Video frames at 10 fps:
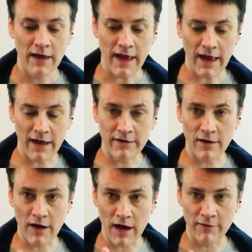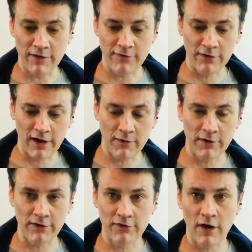And if you like
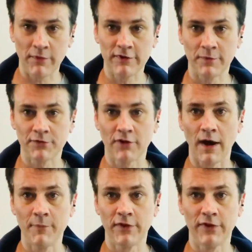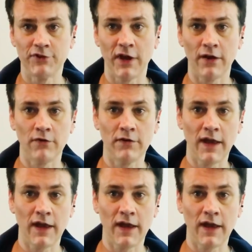what you saw, please subscribe to the channel,